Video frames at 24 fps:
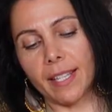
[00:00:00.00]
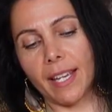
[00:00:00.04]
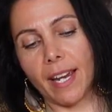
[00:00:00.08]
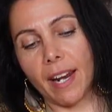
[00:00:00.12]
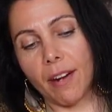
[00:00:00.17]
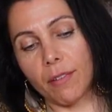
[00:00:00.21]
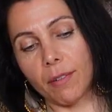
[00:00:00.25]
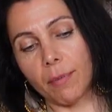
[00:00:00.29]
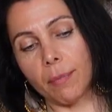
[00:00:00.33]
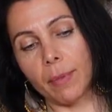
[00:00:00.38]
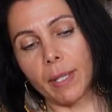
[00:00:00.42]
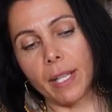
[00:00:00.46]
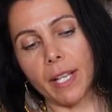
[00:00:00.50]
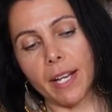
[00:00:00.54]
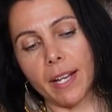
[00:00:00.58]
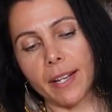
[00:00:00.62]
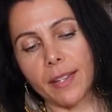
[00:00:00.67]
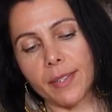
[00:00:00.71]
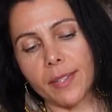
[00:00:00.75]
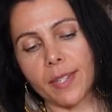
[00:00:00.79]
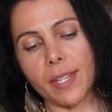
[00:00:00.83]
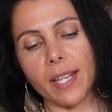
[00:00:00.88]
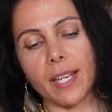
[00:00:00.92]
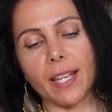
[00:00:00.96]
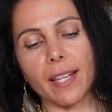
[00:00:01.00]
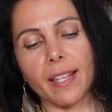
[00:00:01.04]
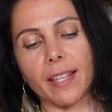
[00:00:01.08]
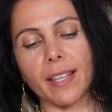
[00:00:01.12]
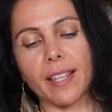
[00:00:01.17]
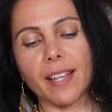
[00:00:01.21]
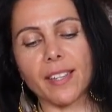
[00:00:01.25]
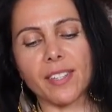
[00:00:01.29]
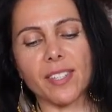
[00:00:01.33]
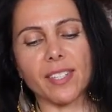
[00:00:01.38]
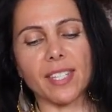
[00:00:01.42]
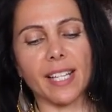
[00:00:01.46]
caramelizing,
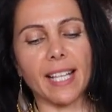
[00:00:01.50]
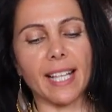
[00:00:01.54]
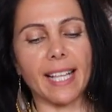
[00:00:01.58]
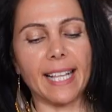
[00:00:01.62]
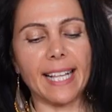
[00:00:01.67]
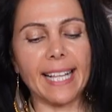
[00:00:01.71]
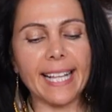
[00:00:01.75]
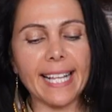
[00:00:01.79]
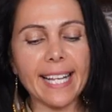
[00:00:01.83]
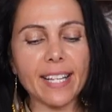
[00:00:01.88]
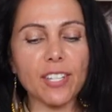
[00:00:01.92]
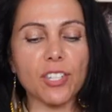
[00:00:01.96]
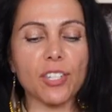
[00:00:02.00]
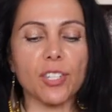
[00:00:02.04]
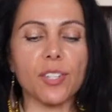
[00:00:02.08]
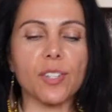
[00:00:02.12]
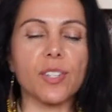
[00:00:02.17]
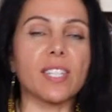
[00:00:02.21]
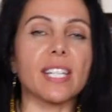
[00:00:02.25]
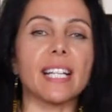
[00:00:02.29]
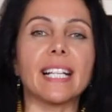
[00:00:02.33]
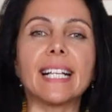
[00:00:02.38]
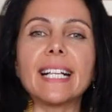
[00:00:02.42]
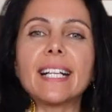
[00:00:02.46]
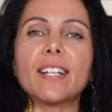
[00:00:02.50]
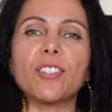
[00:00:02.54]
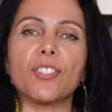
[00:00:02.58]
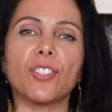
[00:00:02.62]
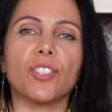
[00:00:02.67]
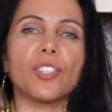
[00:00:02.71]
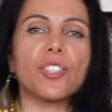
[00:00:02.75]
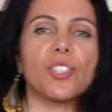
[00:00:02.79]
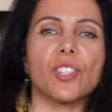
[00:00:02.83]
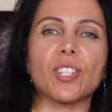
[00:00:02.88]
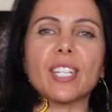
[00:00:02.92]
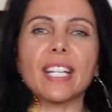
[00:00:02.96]
that's delicious,
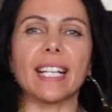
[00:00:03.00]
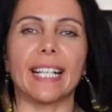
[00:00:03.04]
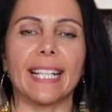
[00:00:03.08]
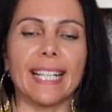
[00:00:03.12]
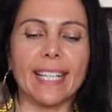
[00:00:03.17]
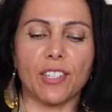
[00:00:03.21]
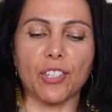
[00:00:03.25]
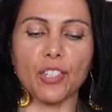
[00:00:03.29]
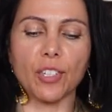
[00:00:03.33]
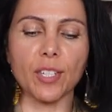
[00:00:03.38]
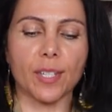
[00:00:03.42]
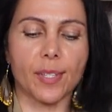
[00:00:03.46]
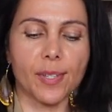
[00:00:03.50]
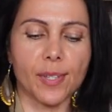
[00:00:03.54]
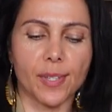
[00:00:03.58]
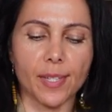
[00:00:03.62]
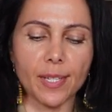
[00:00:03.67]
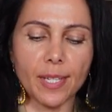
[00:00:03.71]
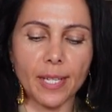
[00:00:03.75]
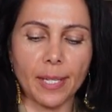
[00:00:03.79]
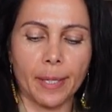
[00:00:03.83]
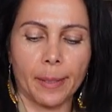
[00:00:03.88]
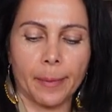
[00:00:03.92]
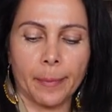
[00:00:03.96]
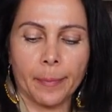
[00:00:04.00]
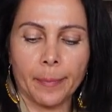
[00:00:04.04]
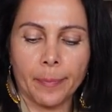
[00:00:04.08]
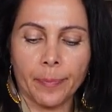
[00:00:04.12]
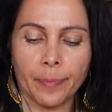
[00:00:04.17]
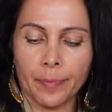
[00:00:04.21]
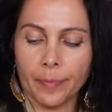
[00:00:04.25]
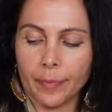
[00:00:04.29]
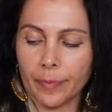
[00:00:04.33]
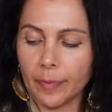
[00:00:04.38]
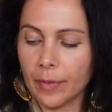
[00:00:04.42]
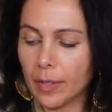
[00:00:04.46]
delicious, delicious.
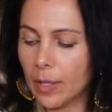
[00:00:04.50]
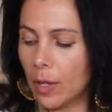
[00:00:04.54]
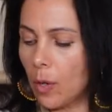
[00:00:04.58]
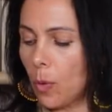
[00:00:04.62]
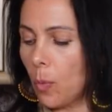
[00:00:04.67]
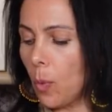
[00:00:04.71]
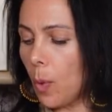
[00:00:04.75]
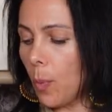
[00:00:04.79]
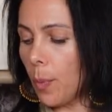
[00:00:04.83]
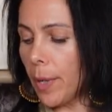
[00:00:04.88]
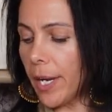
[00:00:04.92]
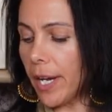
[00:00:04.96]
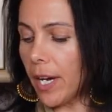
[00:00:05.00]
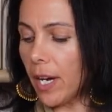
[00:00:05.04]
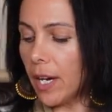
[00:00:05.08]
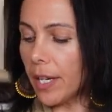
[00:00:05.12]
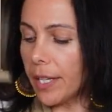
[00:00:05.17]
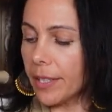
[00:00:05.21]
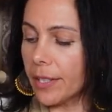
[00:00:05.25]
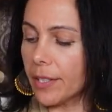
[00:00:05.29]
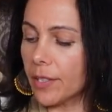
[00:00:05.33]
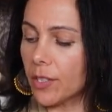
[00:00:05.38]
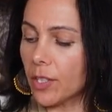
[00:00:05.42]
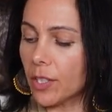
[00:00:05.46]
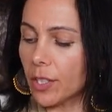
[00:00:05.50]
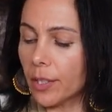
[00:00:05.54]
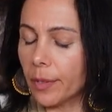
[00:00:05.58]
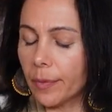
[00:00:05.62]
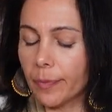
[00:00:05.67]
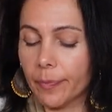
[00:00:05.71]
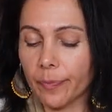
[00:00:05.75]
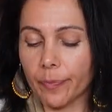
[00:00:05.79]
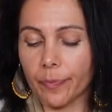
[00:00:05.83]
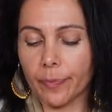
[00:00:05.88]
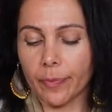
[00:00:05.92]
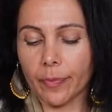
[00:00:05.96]
What we are going to do
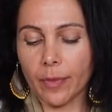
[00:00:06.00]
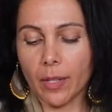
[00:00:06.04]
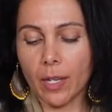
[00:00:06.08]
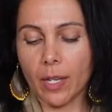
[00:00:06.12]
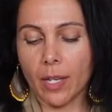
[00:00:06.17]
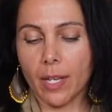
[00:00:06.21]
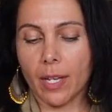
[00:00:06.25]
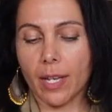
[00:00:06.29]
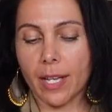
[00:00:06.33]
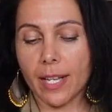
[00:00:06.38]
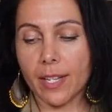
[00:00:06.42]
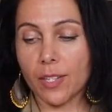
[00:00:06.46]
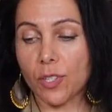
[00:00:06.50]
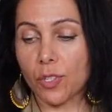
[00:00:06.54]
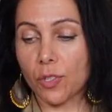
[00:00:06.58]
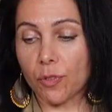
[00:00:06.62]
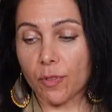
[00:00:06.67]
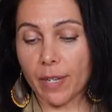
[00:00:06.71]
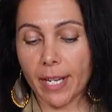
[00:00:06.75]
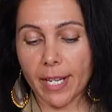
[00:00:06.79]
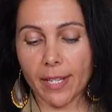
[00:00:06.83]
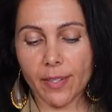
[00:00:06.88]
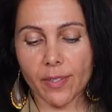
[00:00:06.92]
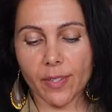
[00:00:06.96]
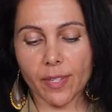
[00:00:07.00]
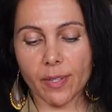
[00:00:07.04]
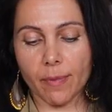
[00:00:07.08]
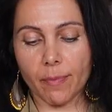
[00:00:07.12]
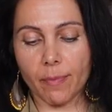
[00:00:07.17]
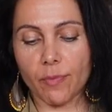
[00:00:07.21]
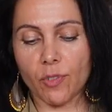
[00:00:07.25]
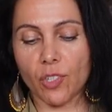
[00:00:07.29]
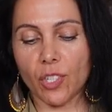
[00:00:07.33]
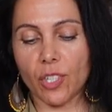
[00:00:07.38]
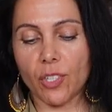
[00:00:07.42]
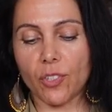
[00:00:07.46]
is grate
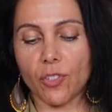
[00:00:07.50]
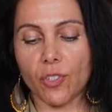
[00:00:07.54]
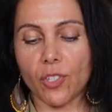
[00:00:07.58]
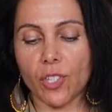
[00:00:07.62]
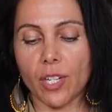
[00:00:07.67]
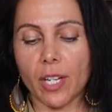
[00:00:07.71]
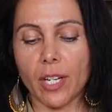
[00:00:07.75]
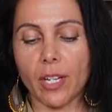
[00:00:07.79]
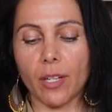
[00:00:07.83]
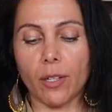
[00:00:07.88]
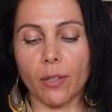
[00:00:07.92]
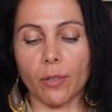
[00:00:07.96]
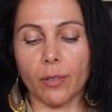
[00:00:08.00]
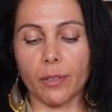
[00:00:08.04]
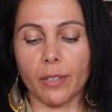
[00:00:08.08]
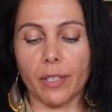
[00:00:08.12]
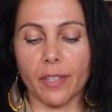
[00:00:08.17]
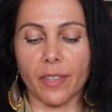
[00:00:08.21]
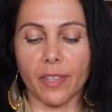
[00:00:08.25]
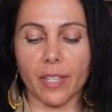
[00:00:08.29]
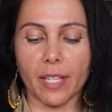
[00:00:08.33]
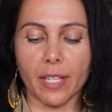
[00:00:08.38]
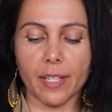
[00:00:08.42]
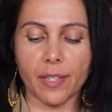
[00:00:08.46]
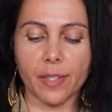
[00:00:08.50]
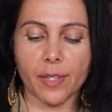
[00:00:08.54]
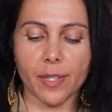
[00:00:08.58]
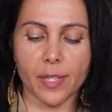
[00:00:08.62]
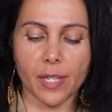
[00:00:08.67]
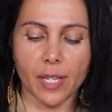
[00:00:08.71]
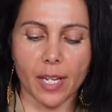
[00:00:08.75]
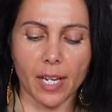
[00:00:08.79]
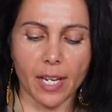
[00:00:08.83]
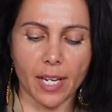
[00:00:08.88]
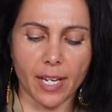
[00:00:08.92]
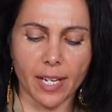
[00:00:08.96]
some ginger on the thin
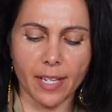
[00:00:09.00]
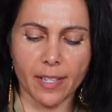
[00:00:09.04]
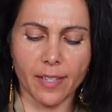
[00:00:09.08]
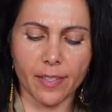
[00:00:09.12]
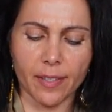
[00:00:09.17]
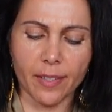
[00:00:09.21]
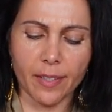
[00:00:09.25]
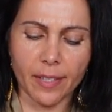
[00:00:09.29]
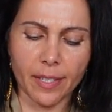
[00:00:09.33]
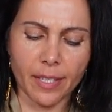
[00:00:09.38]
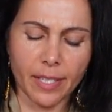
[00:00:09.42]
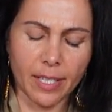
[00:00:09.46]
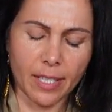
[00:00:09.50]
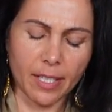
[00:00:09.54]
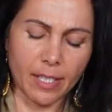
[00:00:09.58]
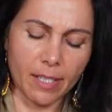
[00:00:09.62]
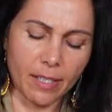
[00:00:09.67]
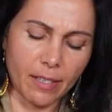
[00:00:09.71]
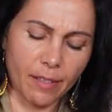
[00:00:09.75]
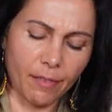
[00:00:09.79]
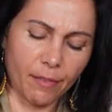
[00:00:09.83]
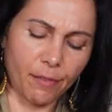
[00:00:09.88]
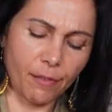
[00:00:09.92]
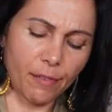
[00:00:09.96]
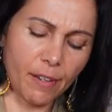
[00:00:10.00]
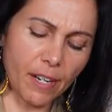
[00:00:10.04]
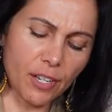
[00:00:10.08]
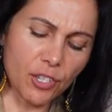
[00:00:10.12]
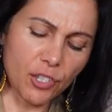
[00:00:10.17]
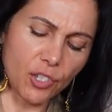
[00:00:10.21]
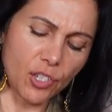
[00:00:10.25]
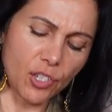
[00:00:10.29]
side, fresh